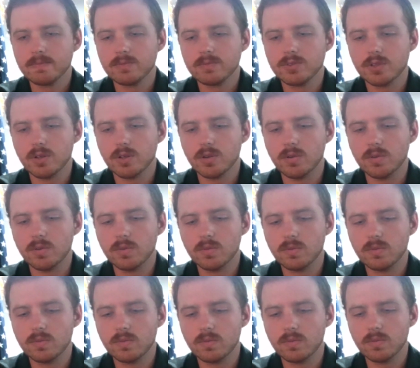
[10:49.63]

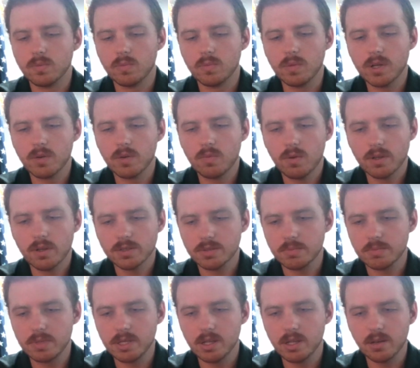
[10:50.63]
So we don't want
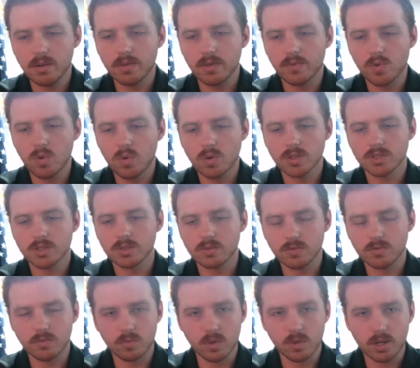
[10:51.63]
to be, of course,
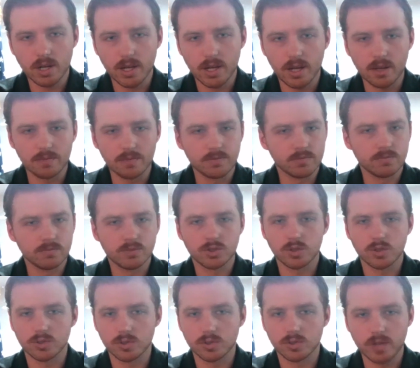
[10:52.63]
we're going to have
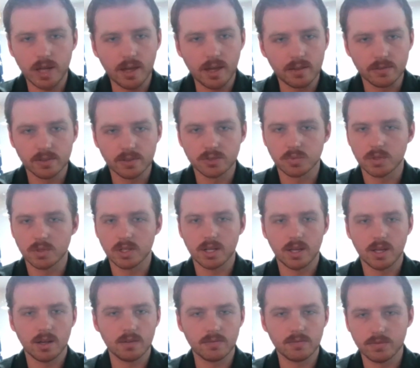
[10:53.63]
social gatherings. We're going
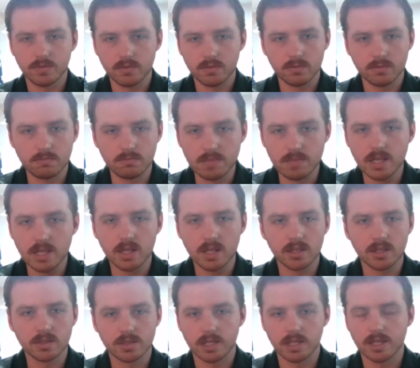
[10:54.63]
to have
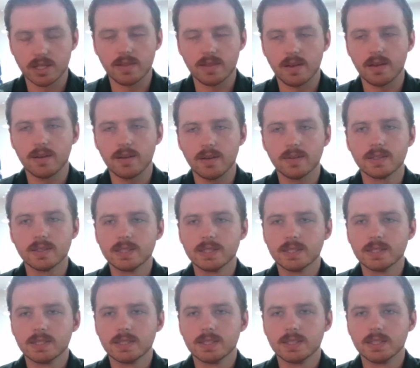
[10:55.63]
meetings like that.
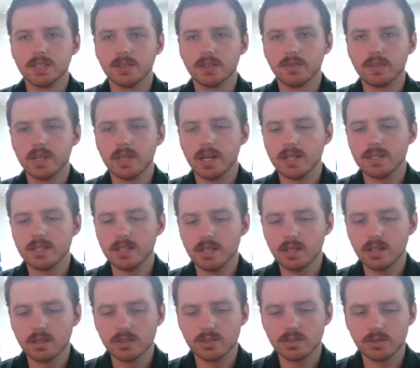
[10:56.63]
The
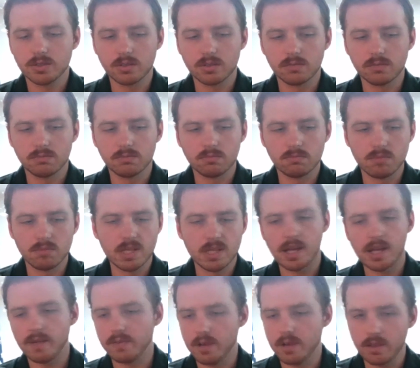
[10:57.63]
idea is to meet
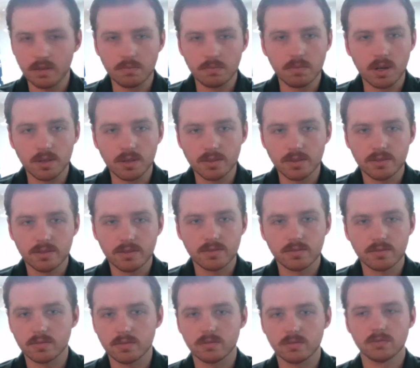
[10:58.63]
every other month,
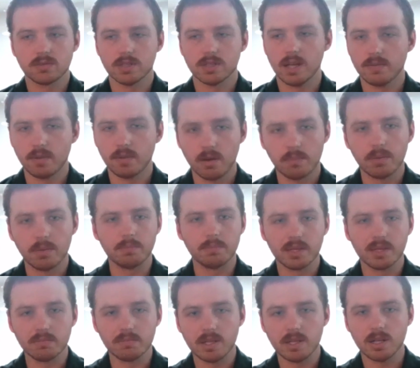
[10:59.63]
to have a
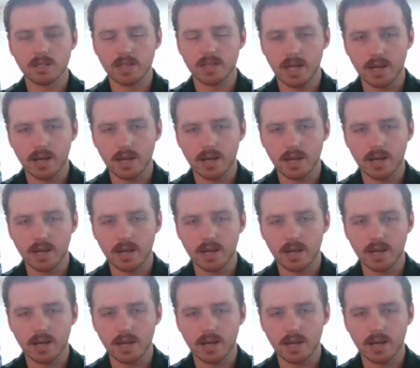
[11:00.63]
big meeting,